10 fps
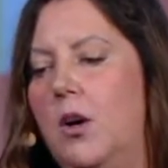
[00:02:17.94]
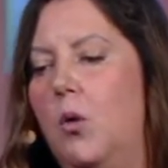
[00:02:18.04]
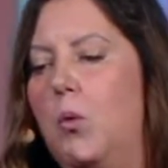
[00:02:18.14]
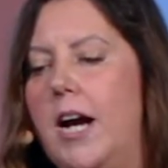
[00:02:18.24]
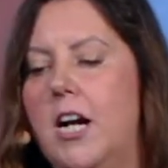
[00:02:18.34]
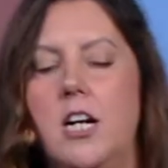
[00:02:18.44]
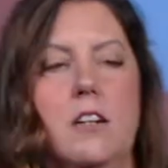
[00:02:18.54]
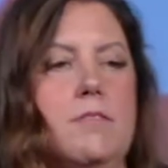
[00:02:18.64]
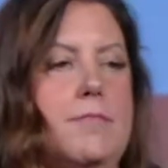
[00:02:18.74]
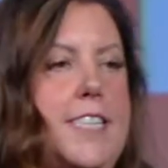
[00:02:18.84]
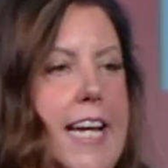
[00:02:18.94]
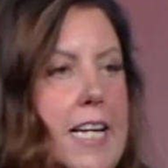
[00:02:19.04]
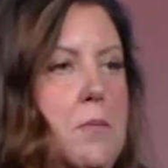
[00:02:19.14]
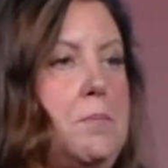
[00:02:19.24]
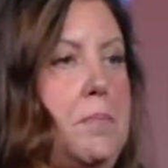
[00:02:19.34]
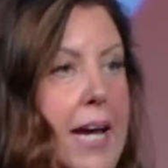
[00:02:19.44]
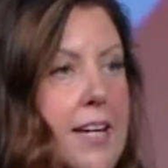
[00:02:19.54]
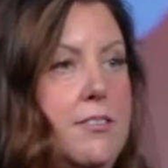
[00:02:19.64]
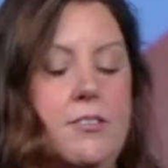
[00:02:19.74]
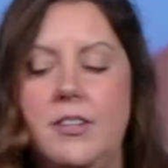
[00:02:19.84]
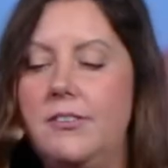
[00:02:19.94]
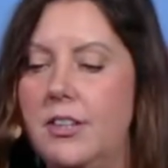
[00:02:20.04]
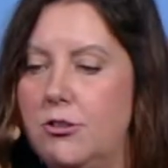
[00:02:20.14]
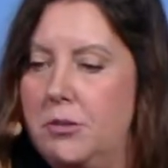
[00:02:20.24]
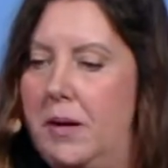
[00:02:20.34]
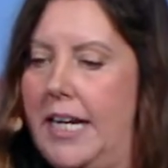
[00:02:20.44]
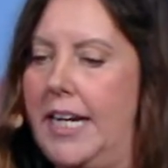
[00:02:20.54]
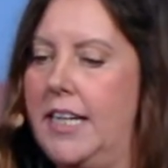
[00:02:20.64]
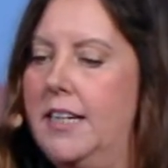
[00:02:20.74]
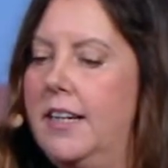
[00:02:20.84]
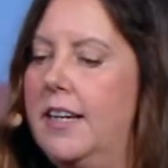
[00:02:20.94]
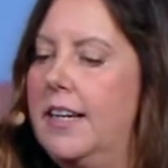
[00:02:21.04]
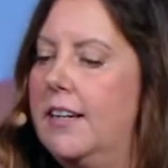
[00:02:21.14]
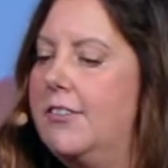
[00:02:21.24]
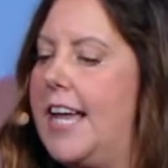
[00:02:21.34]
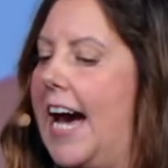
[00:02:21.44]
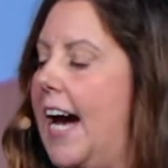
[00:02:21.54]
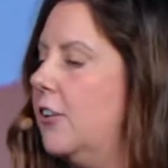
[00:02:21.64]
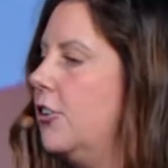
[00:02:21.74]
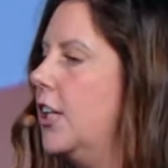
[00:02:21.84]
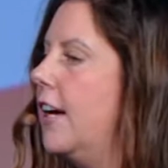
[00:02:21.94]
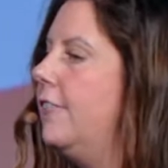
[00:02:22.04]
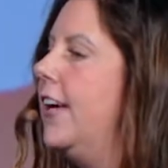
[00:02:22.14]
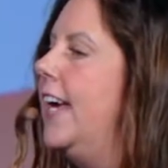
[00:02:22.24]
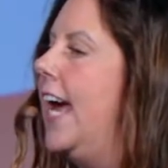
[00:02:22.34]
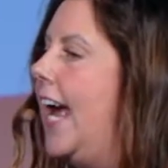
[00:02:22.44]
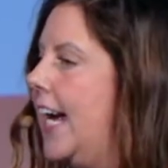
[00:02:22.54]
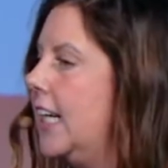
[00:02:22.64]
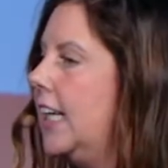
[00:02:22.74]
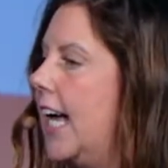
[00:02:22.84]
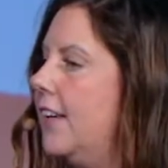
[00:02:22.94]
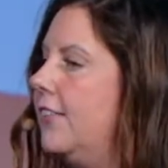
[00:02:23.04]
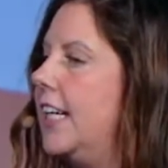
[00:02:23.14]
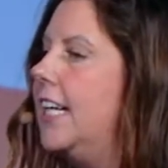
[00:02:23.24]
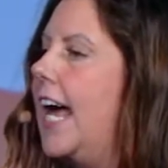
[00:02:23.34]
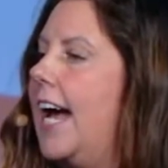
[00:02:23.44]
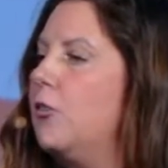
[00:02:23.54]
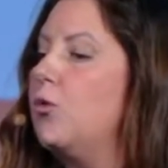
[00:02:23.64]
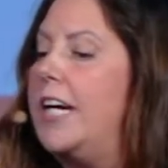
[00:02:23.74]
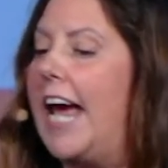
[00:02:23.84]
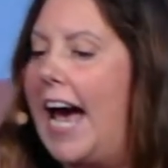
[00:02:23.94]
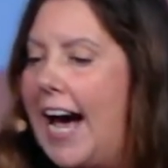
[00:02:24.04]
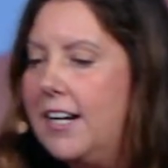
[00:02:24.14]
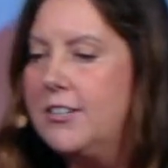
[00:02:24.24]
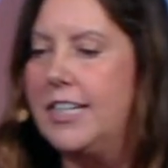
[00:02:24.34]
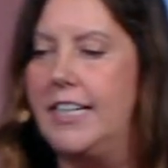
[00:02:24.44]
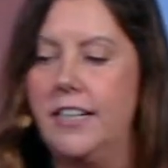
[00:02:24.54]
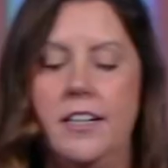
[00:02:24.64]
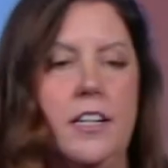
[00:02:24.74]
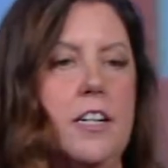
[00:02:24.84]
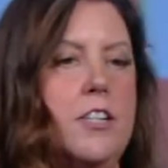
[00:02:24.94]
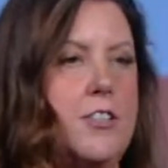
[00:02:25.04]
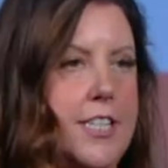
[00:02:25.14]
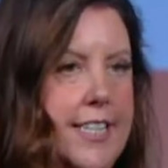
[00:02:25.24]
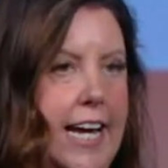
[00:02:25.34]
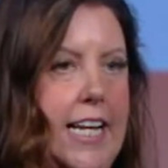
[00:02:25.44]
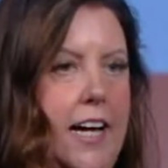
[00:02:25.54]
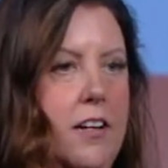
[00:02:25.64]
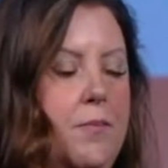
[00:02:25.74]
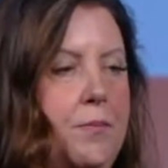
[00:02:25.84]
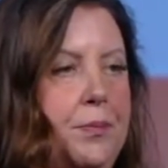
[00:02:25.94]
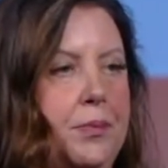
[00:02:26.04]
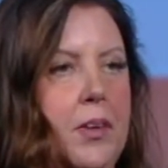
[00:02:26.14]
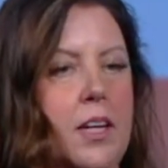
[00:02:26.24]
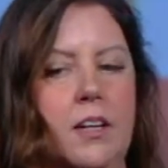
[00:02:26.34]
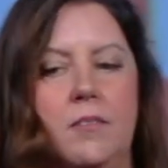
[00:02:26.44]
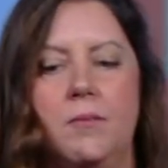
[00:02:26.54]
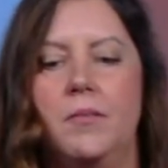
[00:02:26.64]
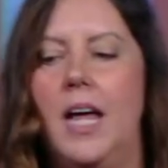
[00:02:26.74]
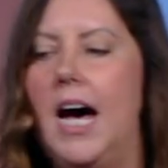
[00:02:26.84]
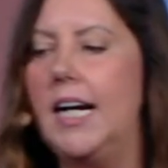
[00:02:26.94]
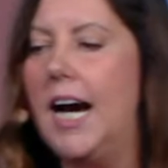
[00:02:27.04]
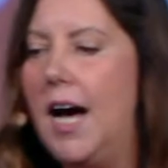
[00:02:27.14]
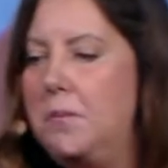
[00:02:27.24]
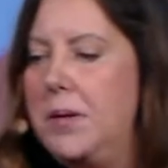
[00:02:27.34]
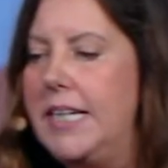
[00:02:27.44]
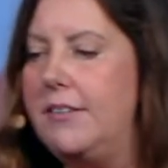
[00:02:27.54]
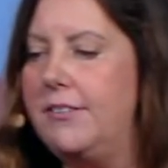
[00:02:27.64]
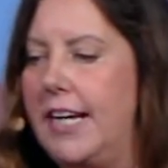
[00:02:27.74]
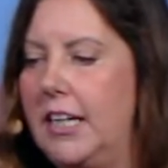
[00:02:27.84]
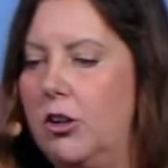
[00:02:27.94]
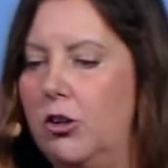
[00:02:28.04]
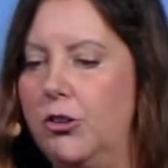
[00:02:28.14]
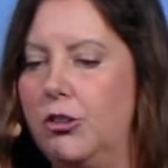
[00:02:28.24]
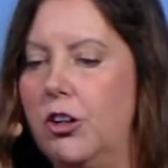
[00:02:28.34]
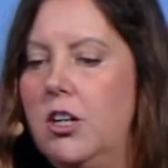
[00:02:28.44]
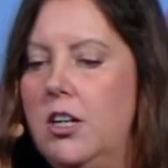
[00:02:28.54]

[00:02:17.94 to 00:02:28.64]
Where data-based decision-making is the action of analyzing and reacting to data, a company's data culture,